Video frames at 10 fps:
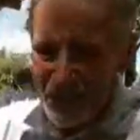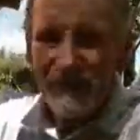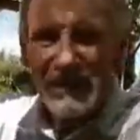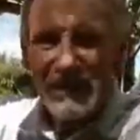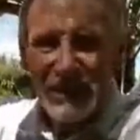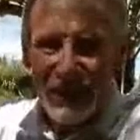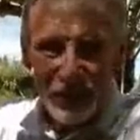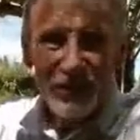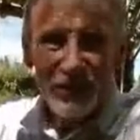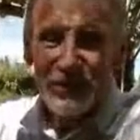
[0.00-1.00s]
all of these
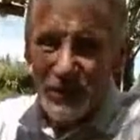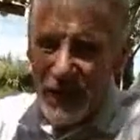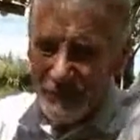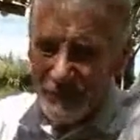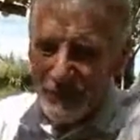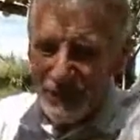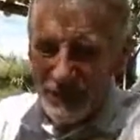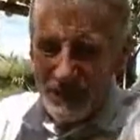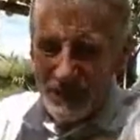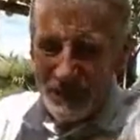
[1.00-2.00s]
ancient
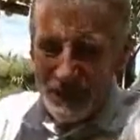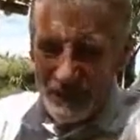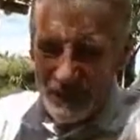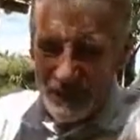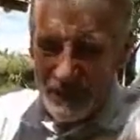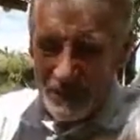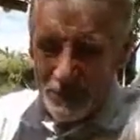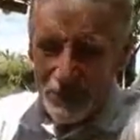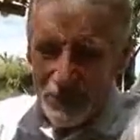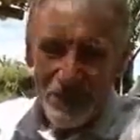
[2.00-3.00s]
crafts
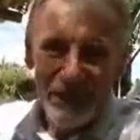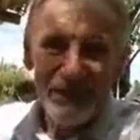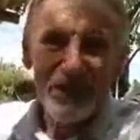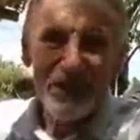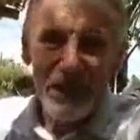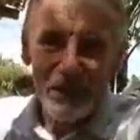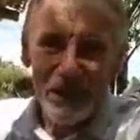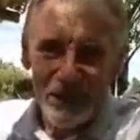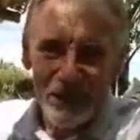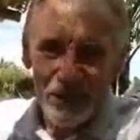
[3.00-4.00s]
will in
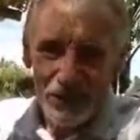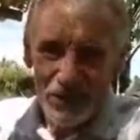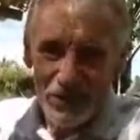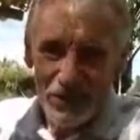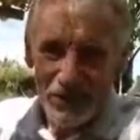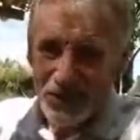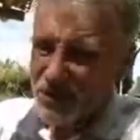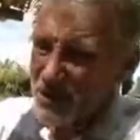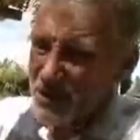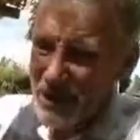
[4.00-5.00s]
time get lost,
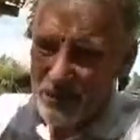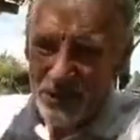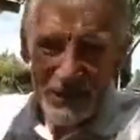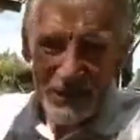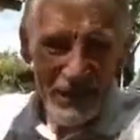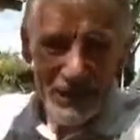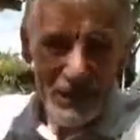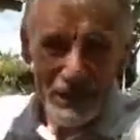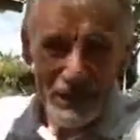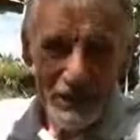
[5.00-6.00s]
just the same as it
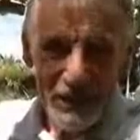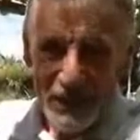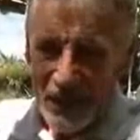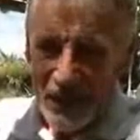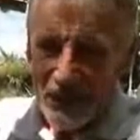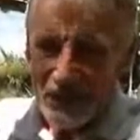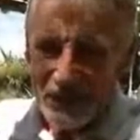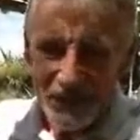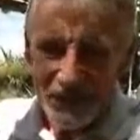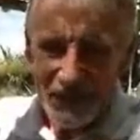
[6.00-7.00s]
did in
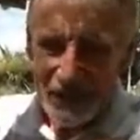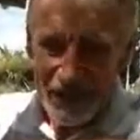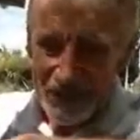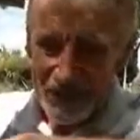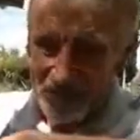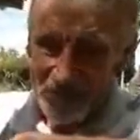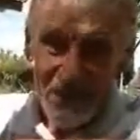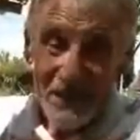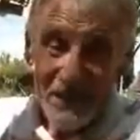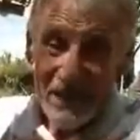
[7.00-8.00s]
England
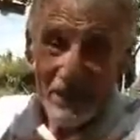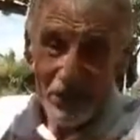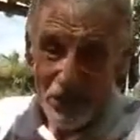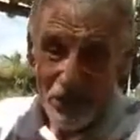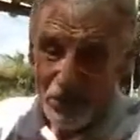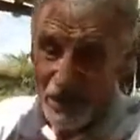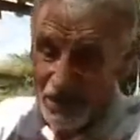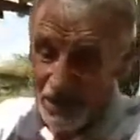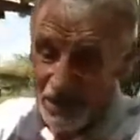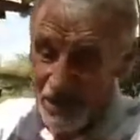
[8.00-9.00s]
and in the
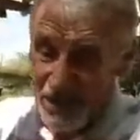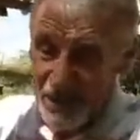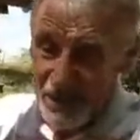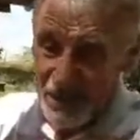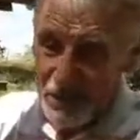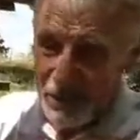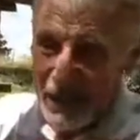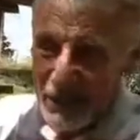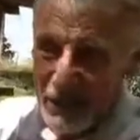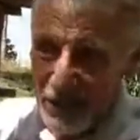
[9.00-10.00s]
US. They
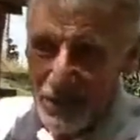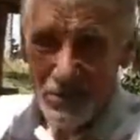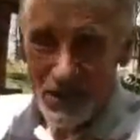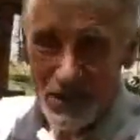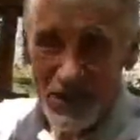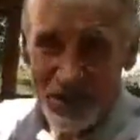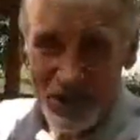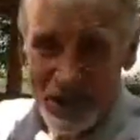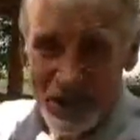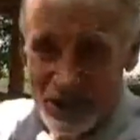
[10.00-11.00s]
will get lost, which
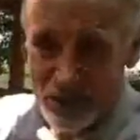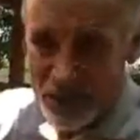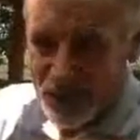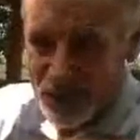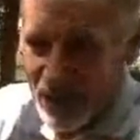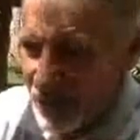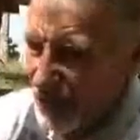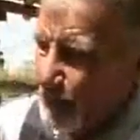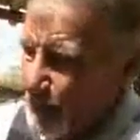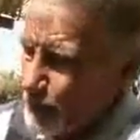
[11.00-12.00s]
is a little bit
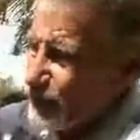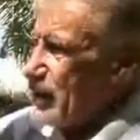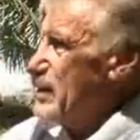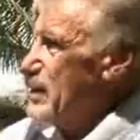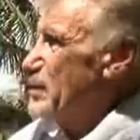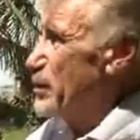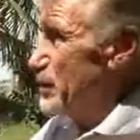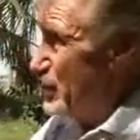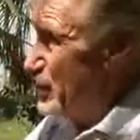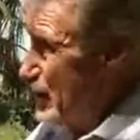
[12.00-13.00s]
sad.
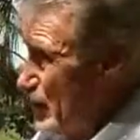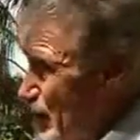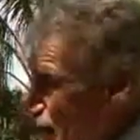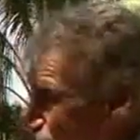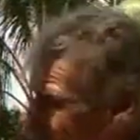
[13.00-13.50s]
But the